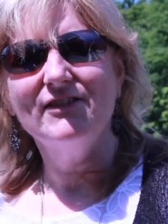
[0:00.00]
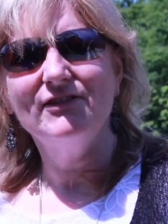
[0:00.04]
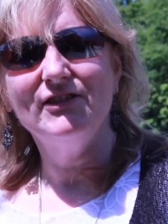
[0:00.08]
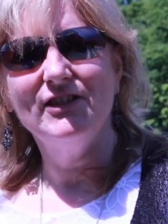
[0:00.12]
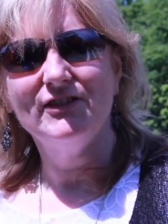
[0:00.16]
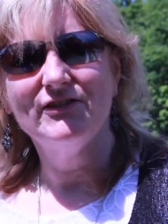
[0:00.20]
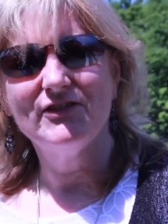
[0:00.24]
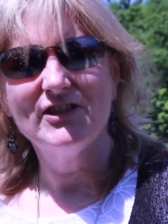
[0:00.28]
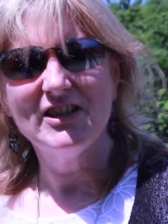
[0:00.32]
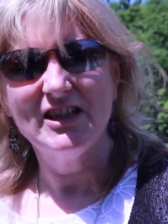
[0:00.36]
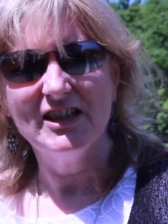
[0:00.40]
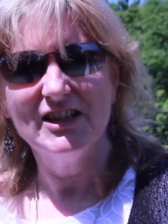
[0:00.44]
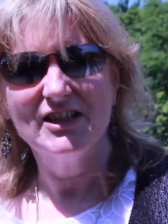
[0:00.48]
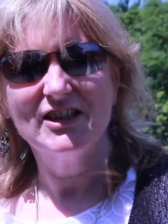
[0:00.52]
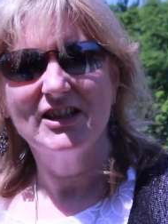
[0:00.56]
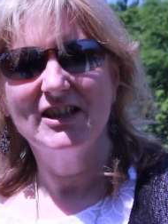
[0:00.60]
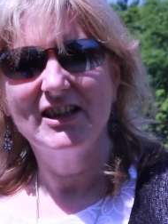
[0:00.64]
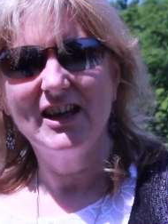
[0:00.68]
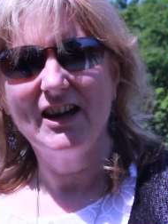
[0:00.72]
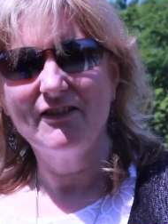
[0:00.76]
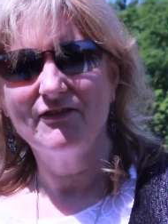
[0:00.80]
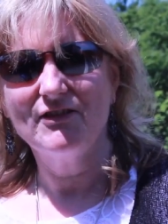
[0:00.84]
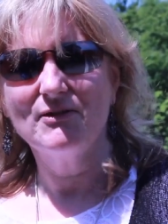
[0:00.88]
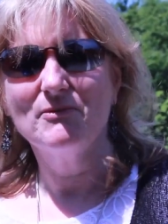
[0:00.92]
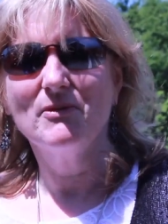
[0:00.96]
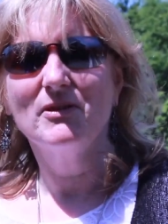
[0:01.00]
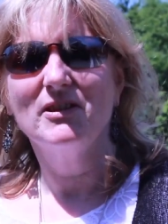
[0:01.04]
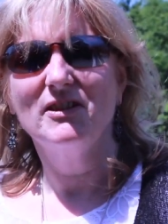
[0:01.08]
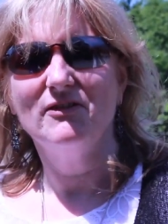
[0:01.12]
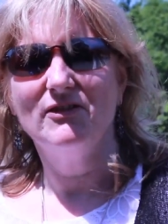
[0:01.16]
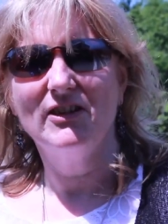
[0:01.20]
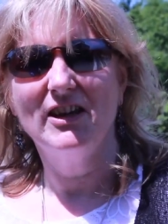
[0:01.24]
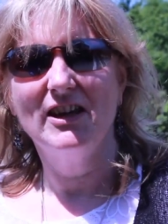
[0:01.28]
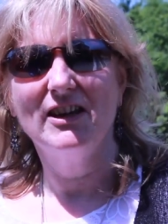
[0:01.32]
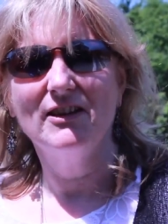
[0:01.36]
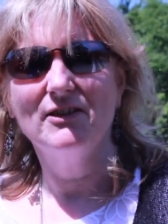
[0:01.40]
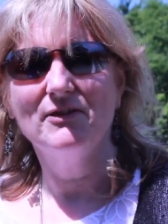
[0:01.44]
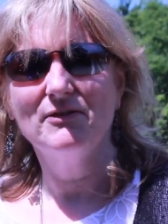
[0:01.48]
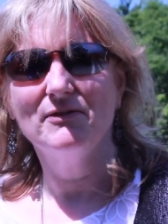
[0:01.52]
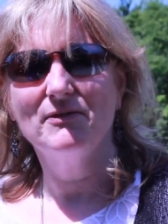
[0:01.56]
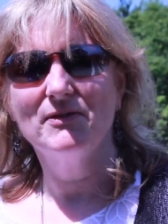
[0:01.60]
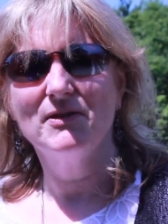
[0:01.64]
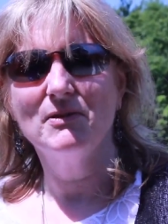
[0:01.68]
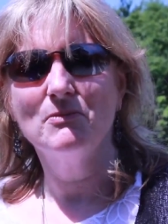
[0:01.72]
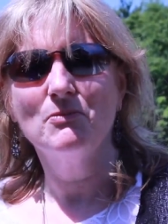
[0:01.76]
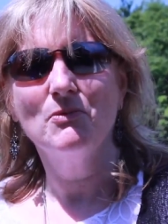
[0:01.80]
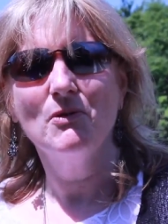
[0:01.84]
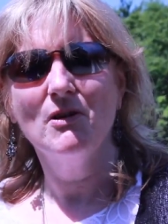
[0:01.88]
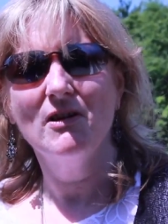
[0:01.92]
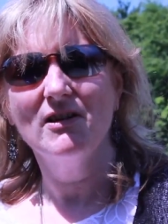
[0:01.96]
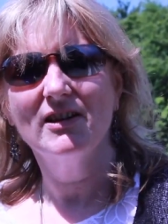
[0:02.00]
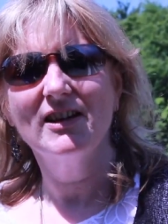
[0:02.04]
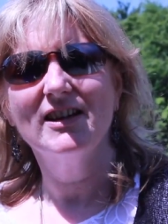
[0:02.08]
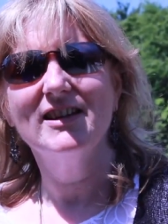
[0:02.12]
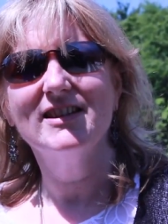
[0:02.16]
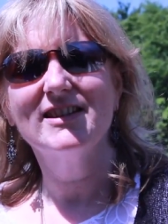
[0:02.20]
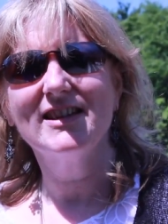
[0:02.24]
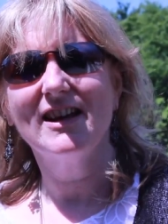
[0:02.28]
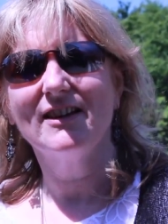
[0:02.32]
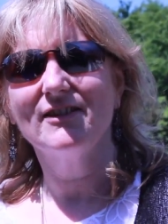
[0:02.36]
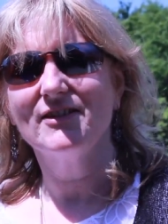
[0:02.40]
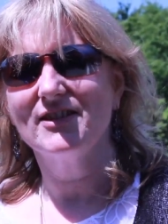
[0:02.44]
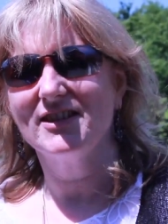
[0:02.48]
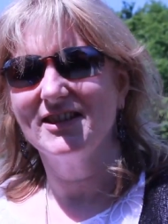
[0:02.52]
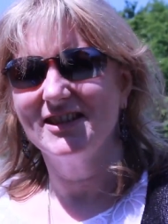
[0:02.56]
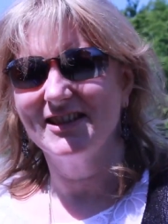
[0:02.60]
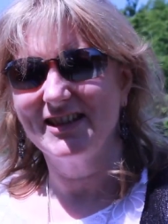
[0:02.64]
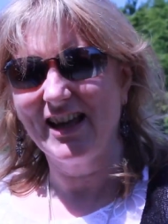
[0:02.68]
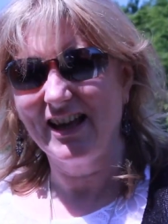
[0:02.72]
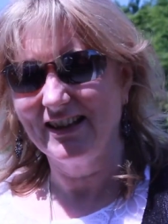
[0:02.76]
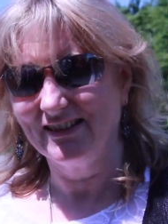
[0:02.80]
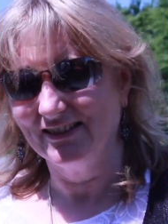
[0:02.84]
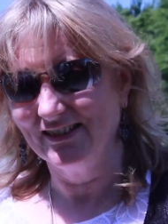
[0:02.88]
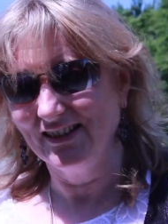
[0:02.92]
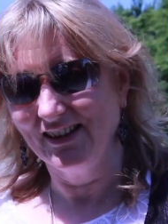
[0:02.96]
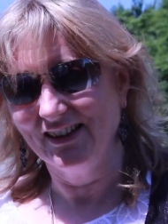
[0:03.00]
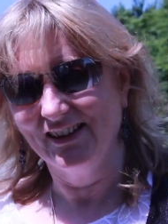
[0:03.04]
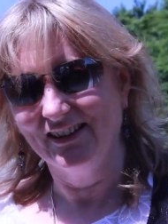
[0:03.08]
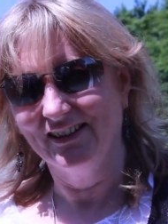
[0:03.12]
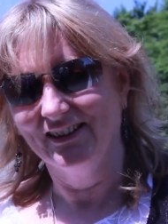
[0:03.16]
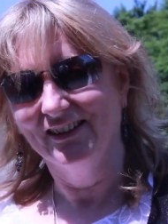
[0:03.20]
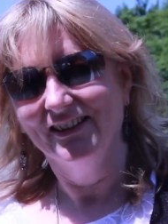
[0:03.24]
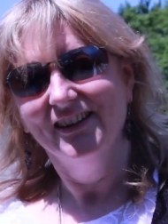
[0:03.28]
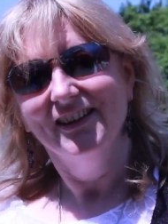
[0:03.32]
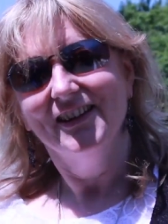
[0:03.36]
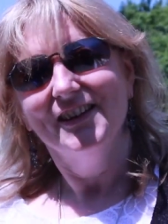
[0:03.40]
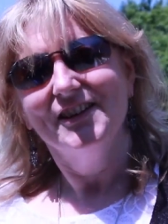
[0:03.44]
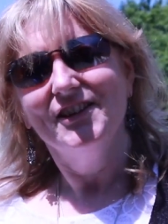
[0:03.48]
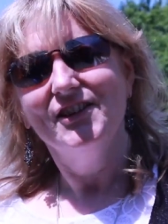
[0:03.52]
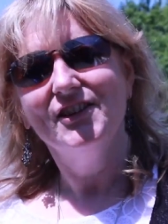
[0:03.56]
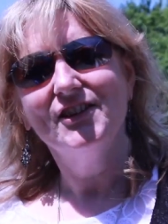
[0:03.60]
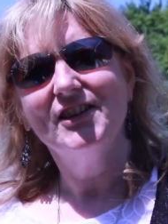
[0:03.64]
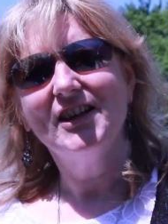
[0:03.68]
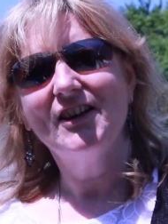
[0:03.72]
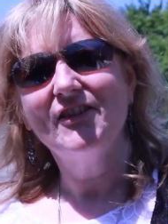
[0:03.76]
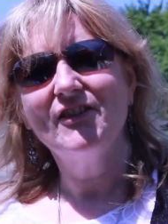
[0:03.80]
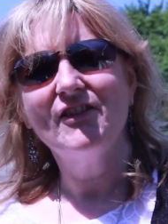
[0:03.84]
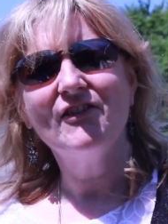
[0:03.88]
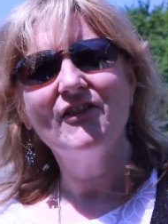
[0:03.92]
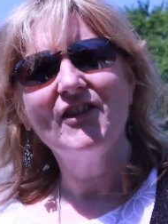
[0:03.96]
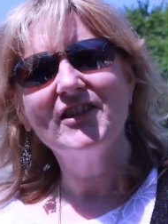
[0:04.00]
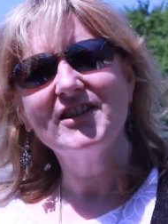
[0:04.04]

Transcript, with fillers: I've loved teaching every one of you. The work is outstanding. You're going to have